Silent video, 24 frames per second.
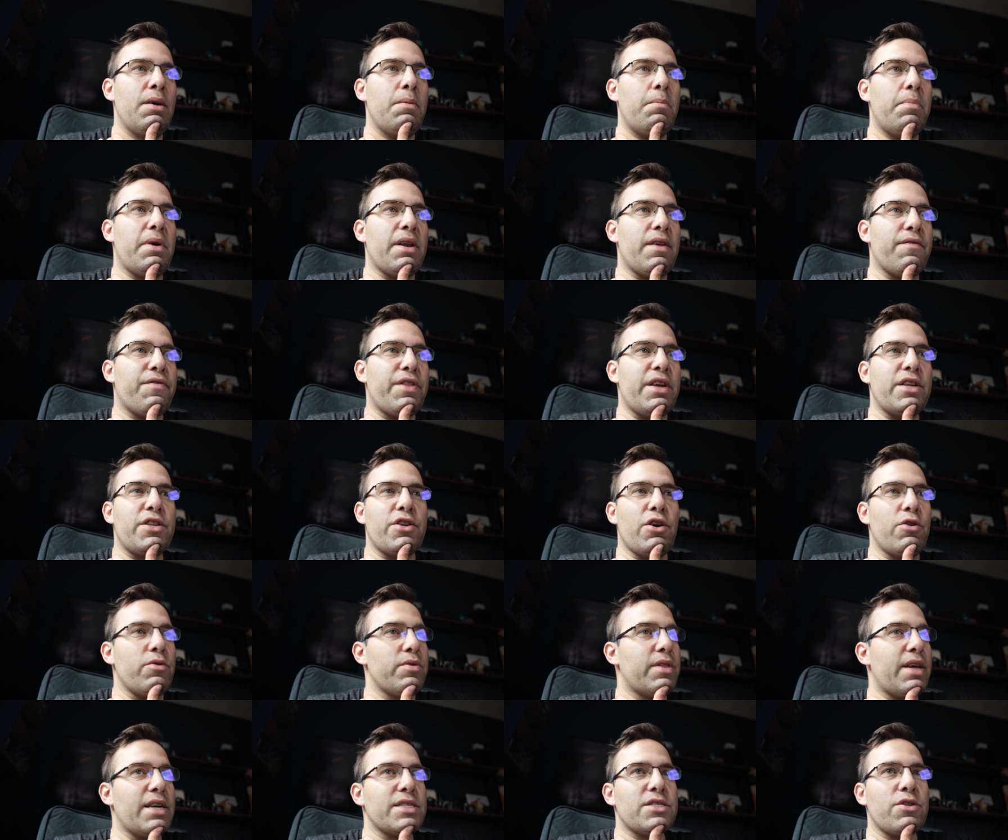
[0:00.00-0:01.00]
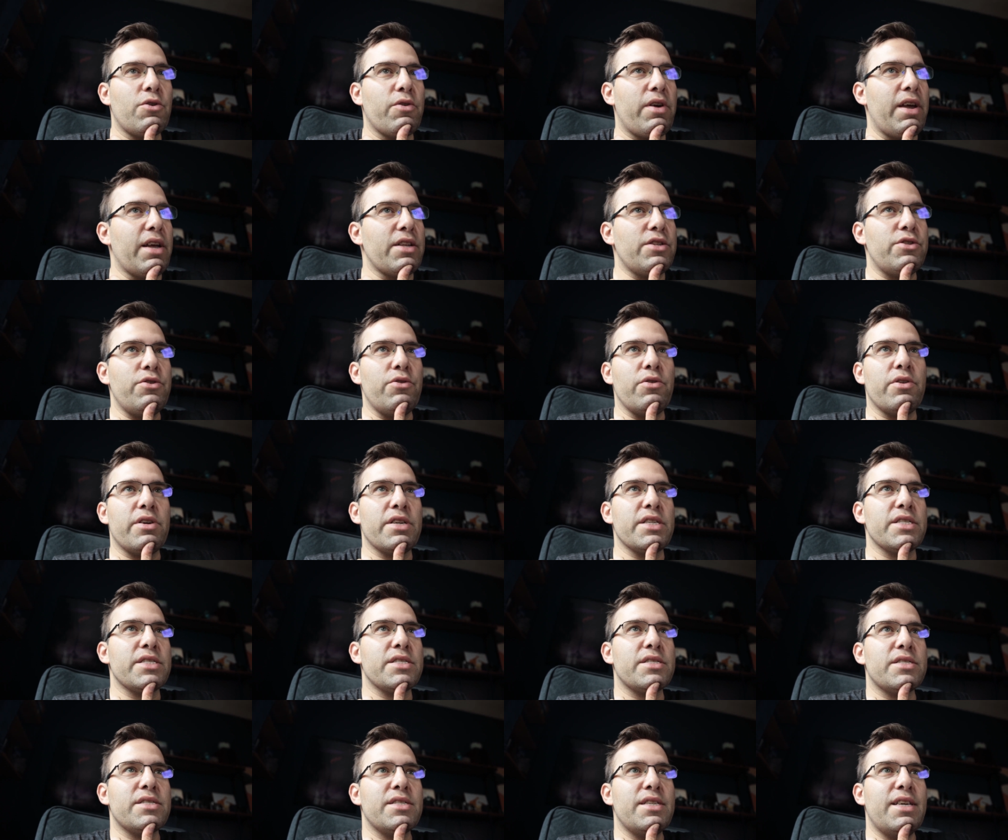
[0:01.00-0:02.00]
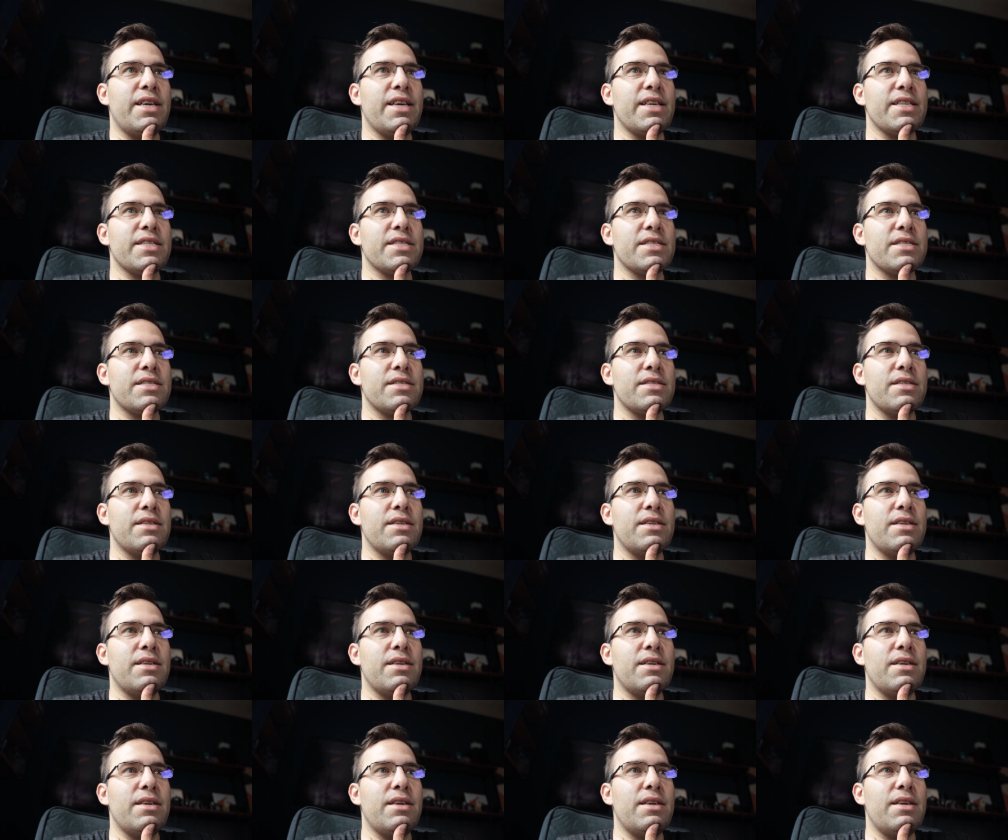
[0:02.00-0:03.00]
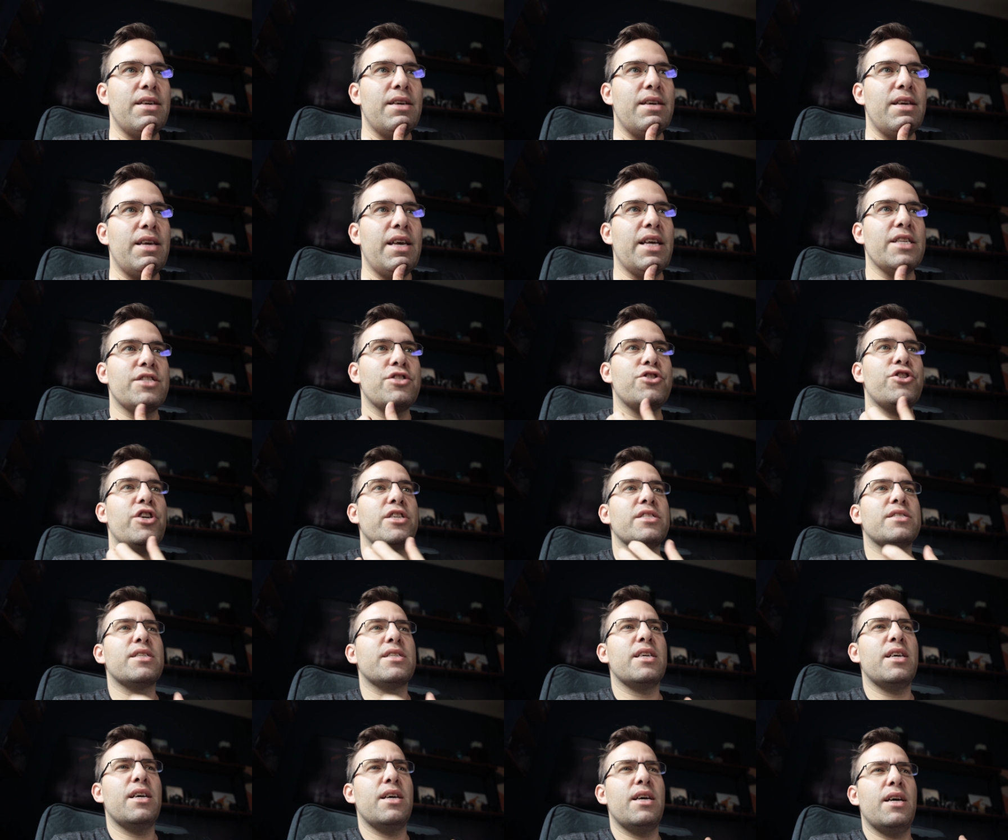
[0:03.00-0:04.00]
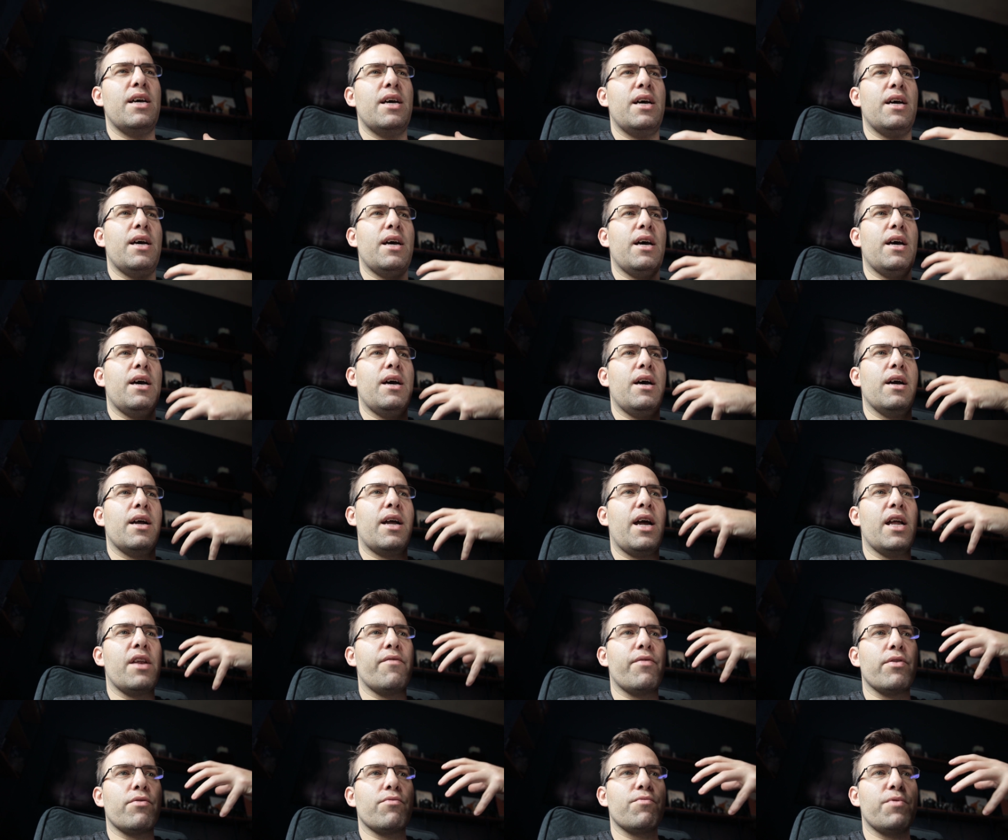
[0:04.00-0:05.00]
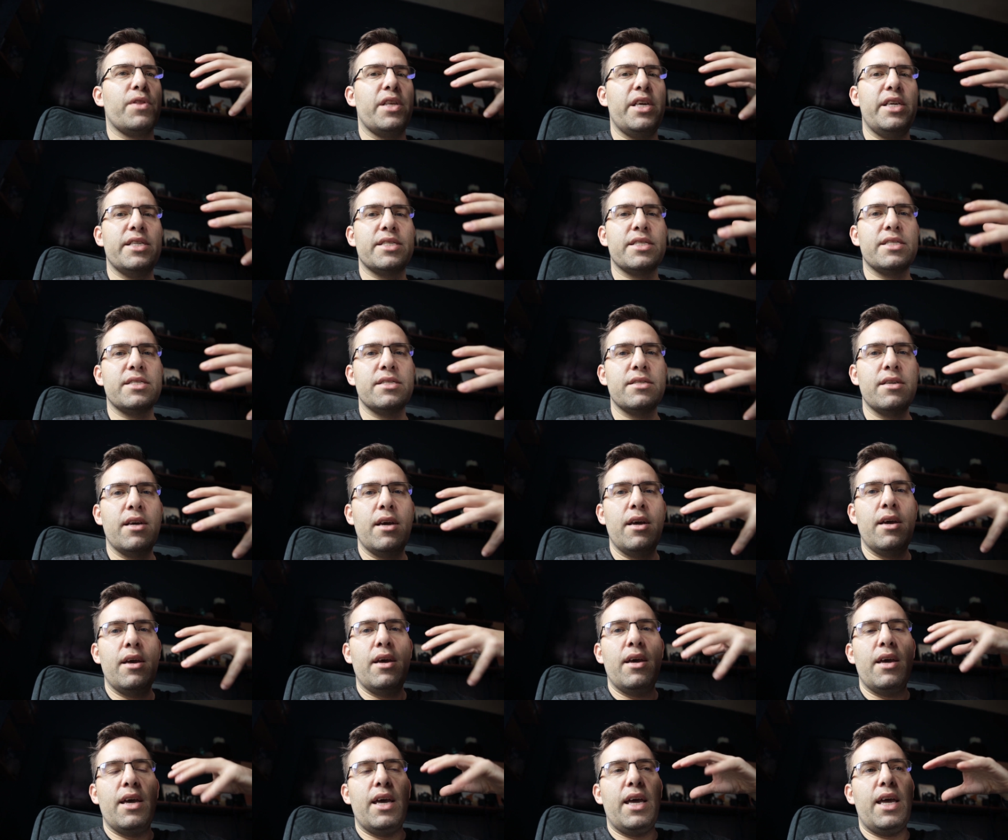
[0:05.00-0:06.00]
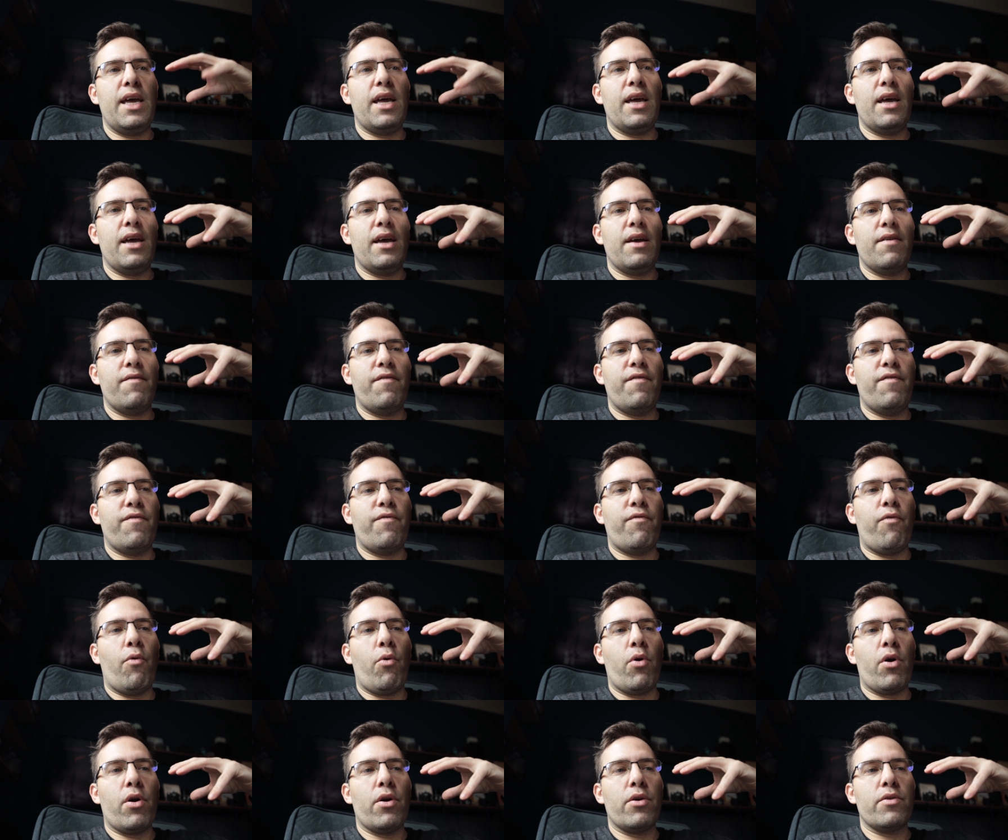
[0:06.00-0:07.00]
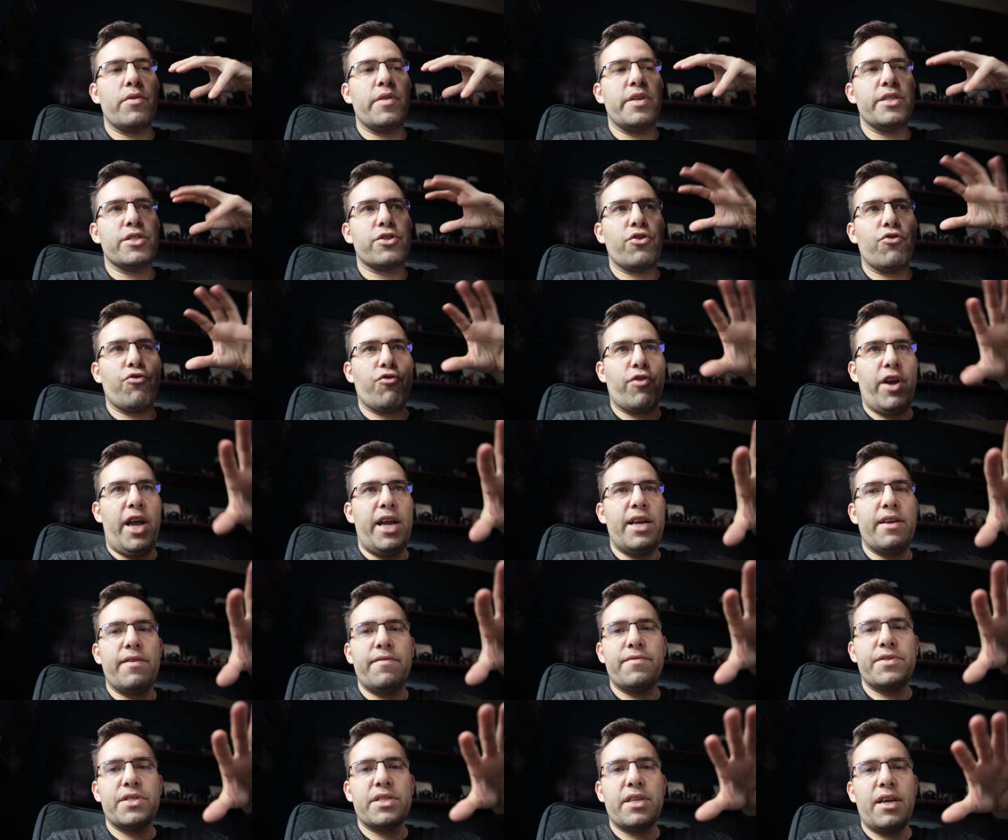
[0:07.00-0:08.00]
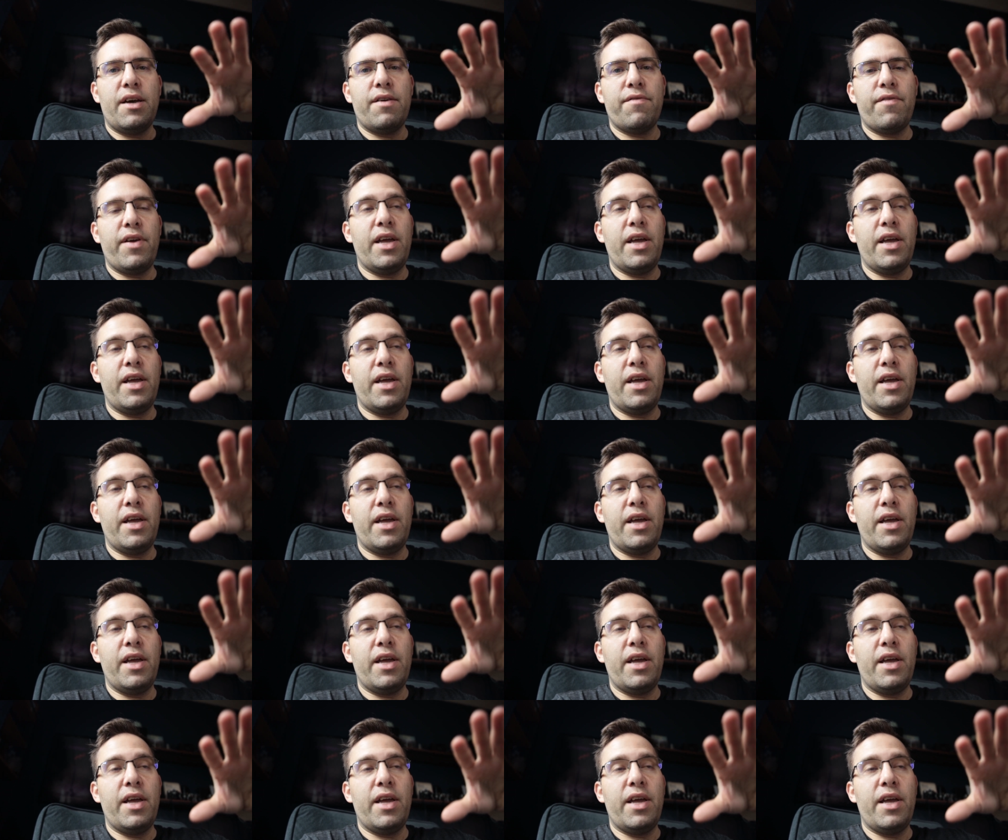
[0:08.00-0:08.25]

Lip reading: But if they don't, that's okay too, because it's just a kind of a release for this creative stuff.